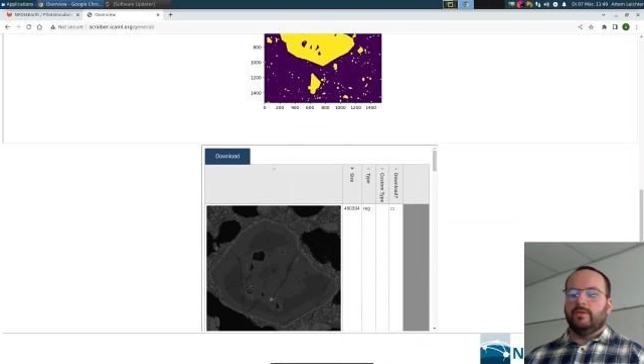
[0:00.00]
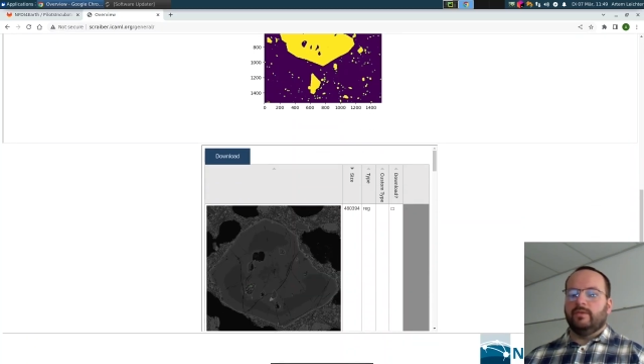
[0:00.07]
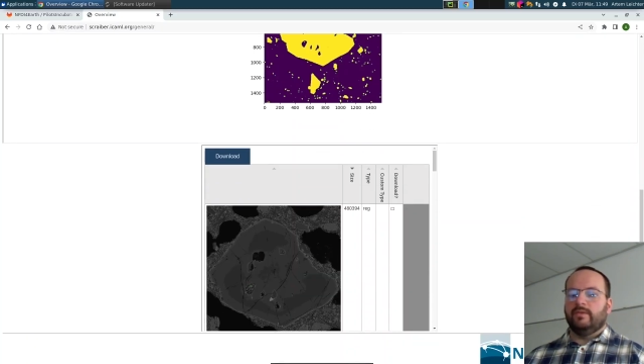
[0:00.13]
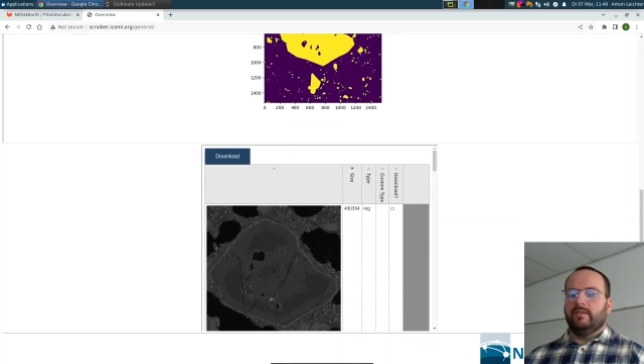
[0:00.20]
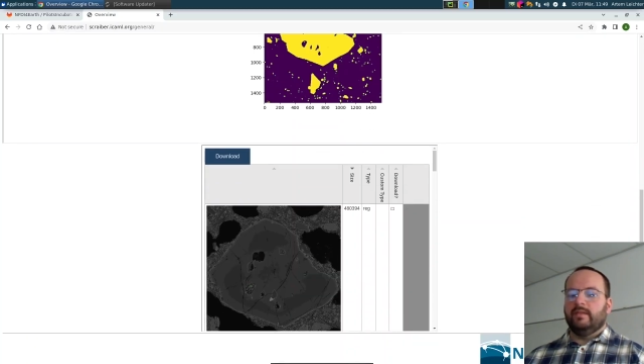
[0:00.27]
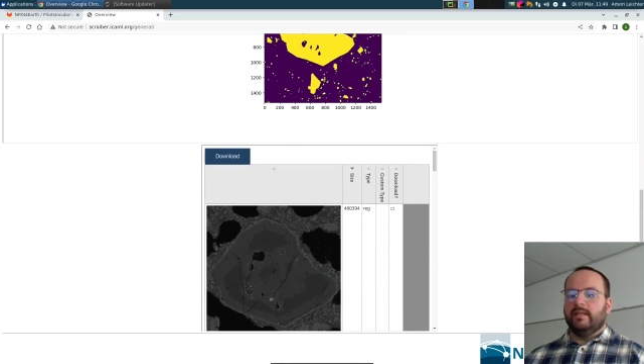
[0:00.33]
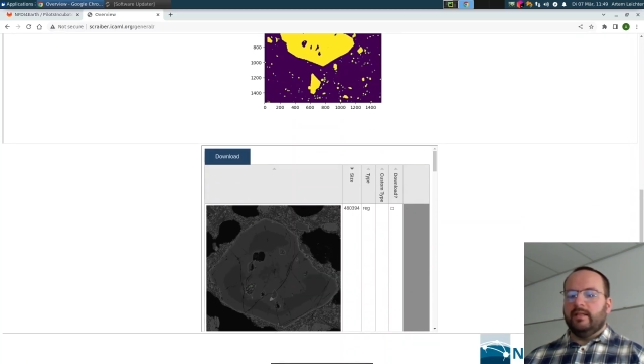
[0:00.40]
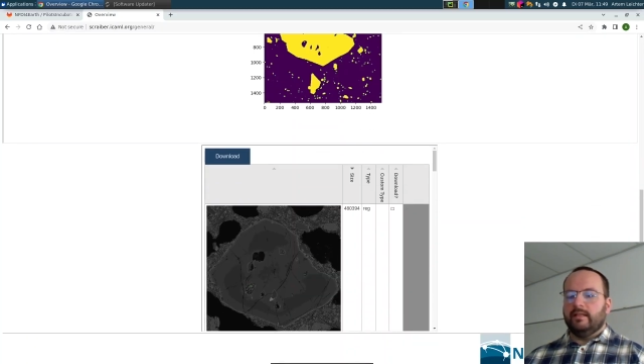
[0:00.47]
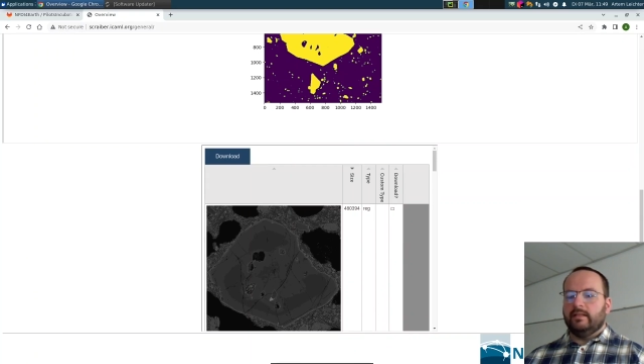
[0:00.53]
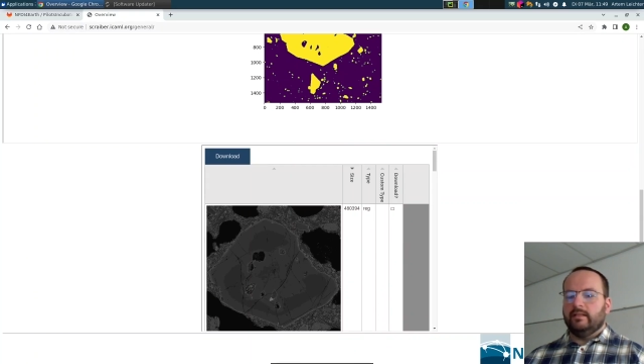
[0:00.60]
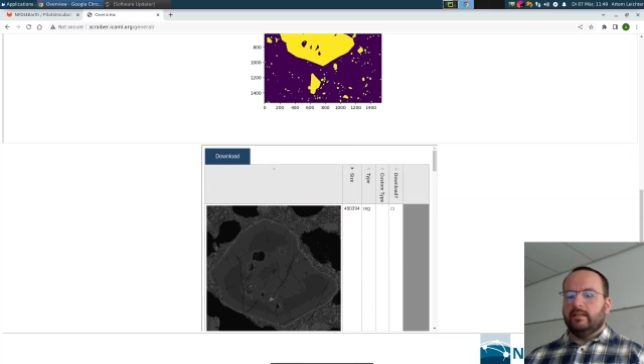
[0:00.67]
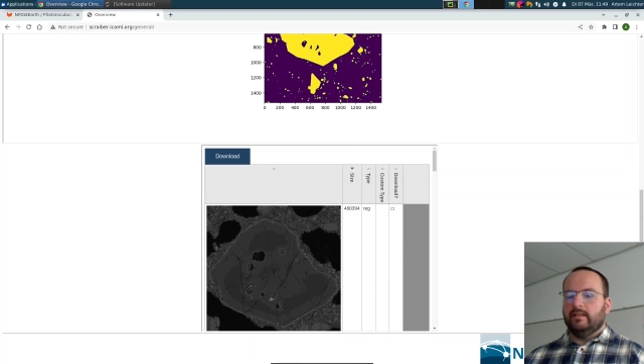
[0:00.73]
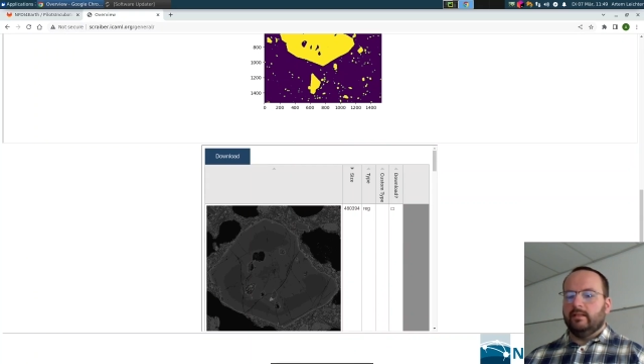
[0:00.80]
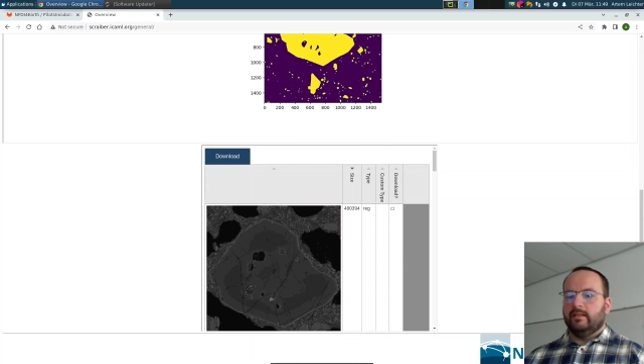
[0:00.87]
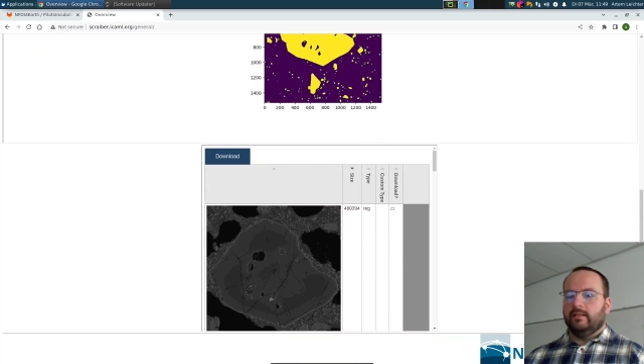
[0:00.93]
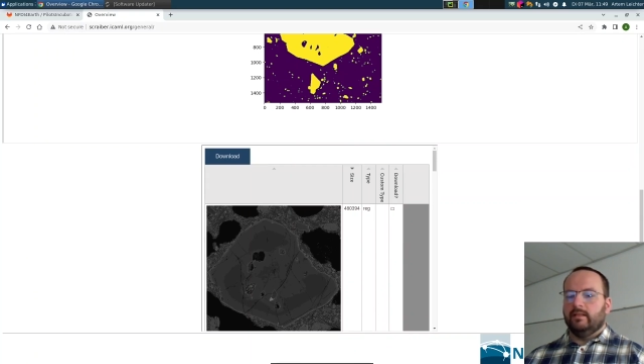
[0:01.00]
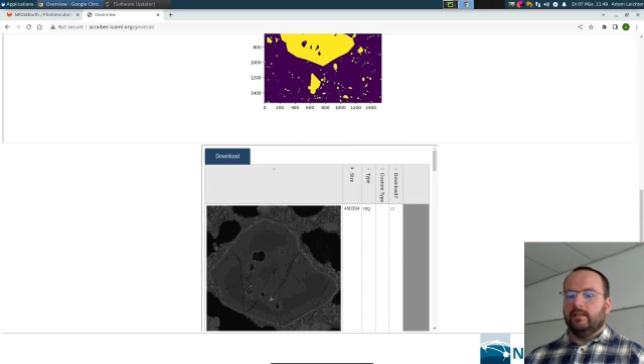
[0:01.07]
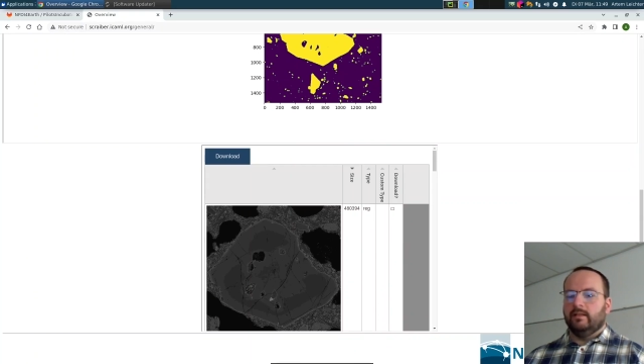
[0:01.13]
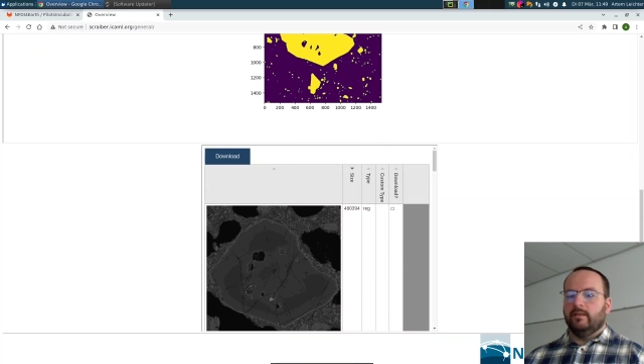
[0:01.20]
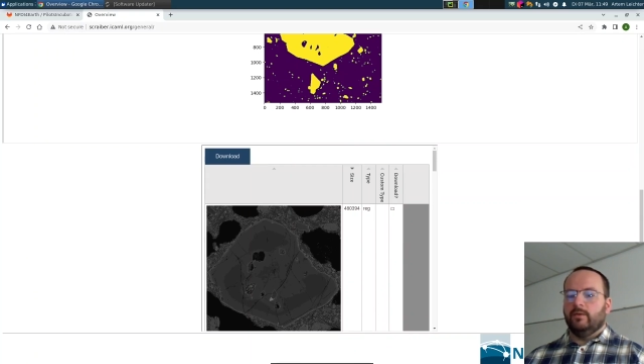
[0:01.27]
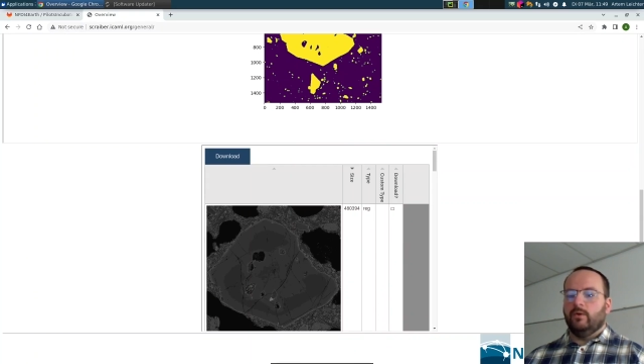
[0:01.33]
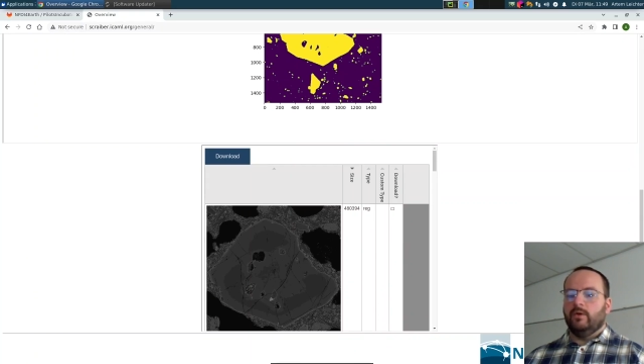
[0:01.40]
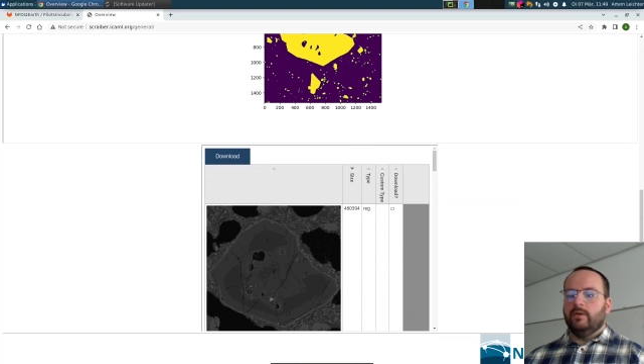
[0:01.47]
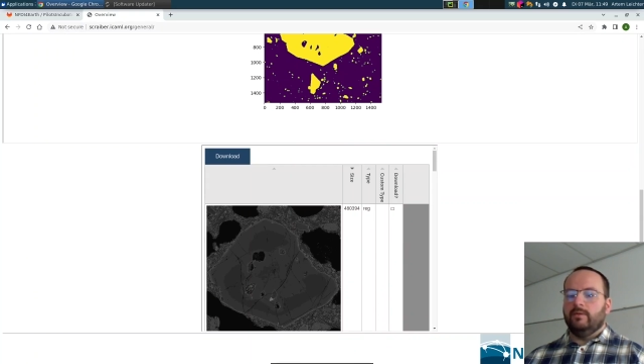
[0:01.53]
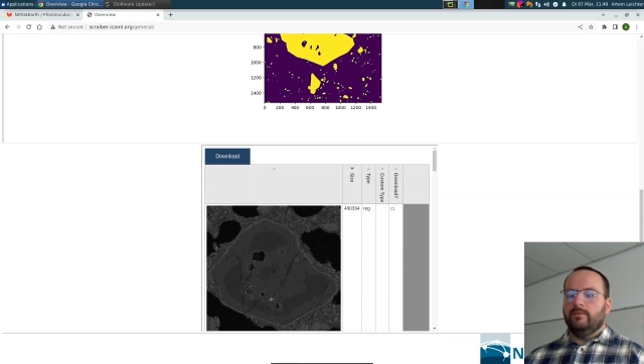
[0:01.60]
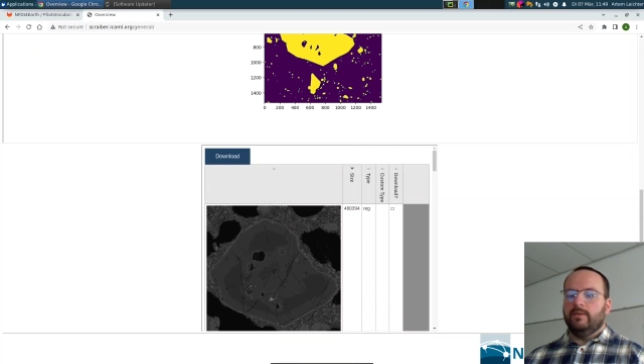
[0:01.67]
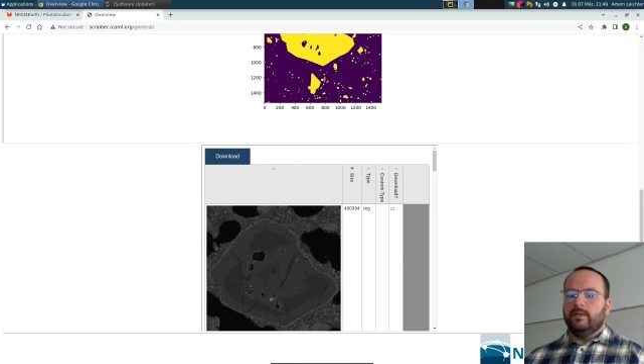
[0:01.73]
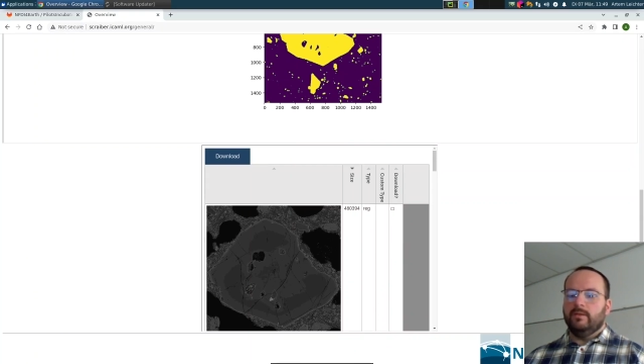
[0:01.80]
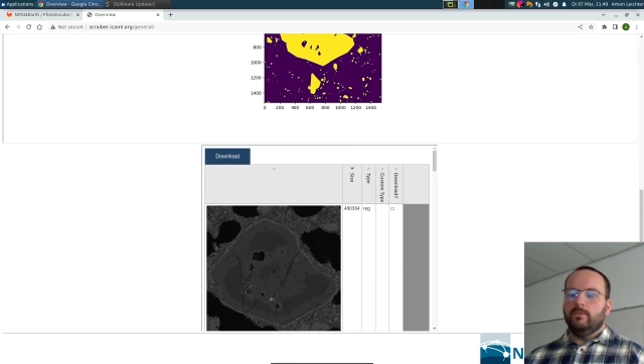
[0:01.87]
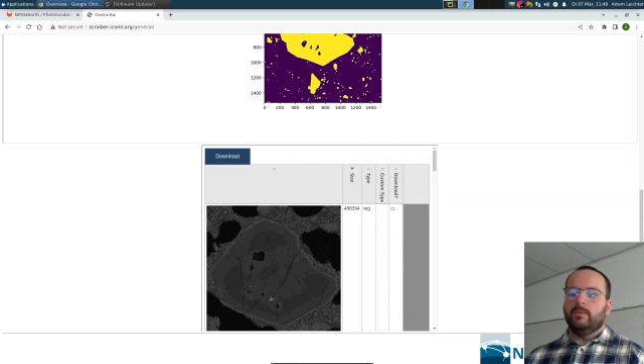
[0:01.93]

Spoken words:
sinyl olivine.